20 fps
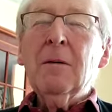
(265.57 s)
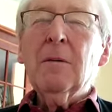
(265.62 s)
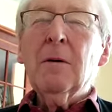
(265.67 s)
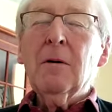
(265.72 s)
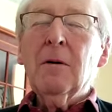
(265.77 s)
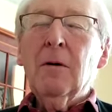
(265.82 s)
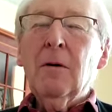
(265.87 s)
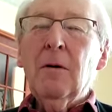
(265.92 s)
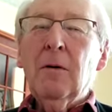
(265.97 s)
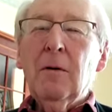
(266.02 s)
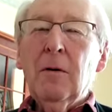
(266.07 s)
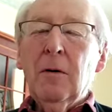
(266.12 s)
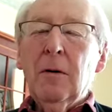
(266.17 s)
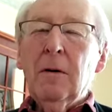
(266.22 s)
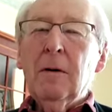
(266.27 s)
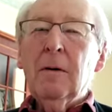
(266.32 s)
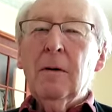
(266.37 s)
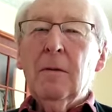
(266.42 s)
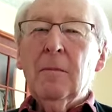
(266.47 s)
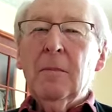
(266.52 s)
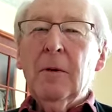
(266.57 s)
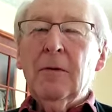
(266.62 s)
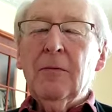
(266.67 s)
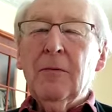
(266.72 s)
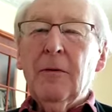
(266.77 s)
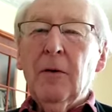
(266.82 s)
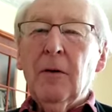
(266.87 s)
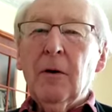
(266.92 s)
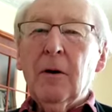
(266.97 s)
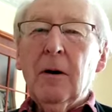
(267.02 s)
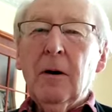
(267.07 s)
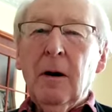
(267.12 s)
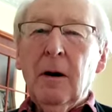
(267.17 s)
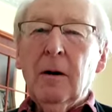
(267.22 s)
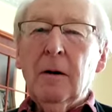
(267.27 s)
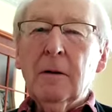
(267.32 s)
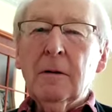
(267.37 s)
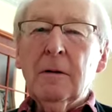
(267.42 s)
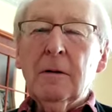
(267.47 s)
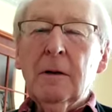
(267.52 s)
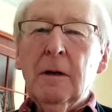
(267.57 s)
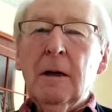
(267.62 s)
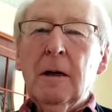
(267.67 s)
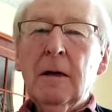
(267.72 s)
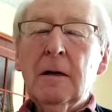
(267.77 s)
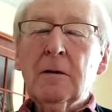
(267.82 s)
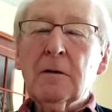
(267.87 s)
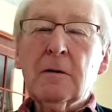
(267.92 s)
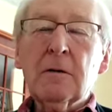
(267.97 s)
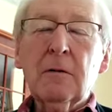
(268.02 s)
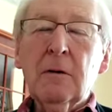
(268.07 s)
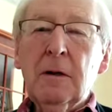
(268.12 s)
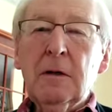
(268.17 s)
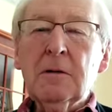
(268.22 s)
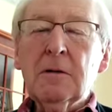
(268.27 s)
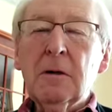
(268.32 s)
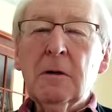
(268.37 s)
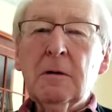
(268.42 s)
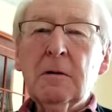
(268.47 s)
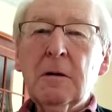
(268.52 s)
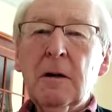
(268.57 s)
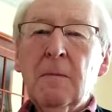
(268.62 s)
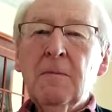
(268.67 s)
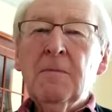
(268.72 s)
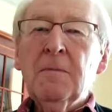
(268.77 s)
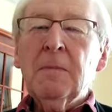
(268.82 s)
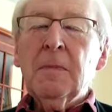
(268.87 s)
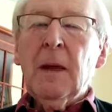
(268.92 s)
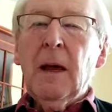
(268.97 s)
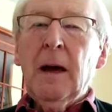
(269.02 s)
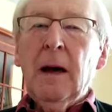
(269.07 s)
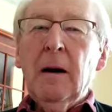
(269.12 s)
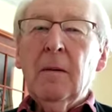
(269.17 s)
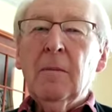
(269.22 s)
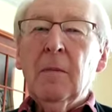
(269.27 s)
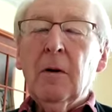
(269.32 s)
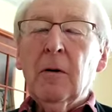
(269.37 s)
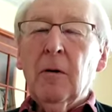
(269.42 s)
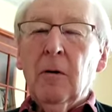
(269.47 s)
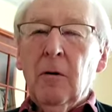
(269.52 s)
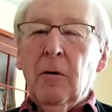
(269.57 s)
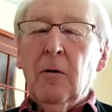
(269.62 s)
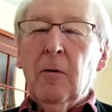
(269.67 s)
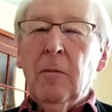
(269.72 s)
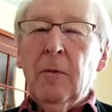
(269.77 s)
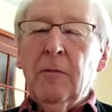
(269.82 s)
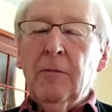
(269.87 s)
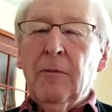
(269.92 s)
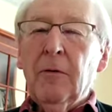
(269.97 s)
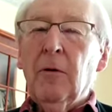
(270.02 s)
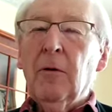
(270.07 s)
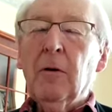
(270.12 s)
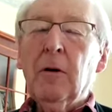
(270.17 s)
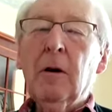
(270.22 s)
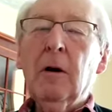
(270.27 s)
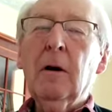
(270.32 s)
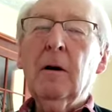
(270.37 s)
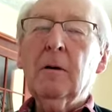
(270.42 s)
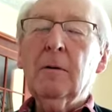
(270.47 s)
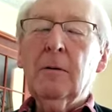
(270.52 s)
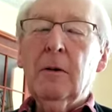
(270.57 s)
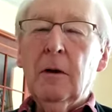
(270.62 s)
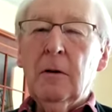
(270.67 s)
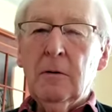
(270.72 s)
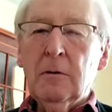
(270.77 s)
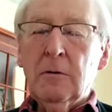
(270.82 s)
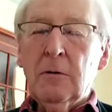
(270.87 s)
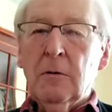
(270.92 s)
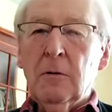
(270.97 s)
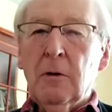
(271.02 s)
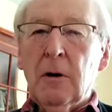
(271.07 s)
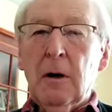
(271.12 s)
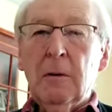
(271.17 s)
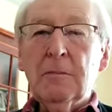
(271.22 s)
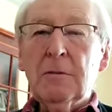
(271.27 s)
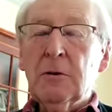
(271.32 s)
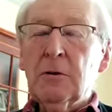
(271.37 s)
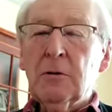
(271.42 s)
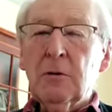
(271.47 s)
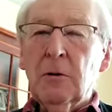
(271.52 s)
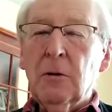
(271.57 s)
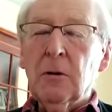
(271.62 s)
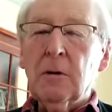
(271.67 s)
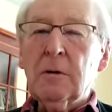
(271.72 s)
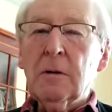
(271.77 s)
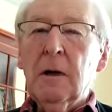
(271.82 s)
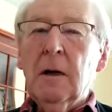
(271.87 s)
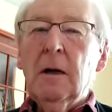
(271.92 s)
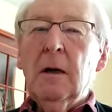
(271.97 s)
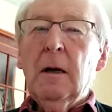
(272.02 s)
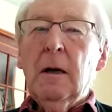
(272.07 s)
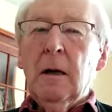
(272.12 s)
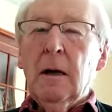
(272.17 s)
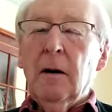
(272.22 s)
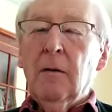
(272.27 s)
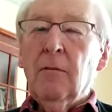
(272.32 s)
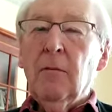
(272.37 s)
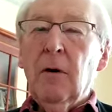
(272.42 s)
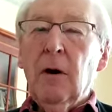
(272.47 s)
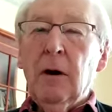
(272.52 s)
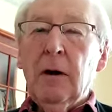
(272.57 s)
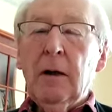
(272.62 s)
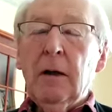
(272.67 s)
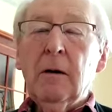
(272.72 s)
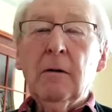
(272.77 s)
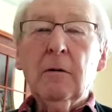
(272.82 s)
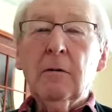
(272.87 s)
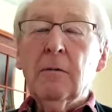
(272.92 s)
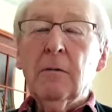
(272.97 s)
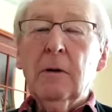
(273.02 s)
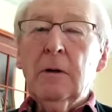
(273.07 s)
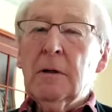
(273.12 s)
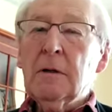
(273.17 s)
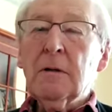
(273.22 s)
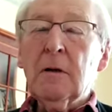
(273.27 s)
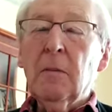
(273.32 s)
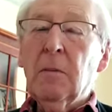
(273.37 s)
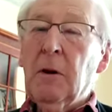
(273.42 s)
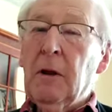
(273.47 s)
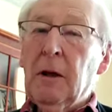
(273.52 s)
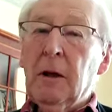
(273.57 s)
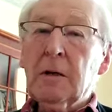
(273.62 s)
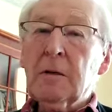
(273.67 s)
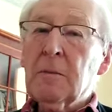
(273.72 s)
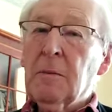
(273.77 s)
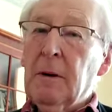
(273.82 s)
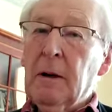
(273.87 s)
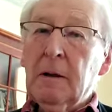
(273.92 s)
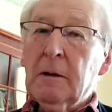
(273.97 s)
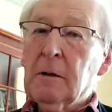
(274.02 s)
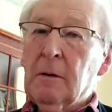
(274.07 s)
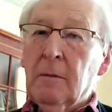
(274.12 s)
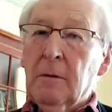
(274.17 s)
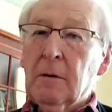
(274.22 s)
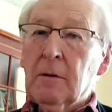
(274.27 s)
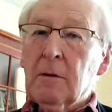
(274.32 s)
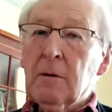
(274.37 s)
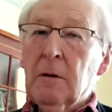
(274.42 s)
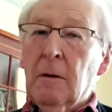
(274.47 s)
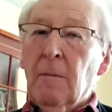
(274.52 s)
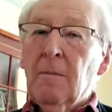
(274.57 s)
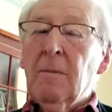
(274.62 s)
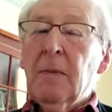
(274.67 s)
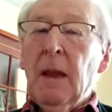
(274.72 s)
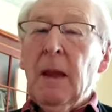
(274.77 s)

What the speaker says: We're all before God, his creatures, and we're all before God those who come short of what he could reasonably expect of us.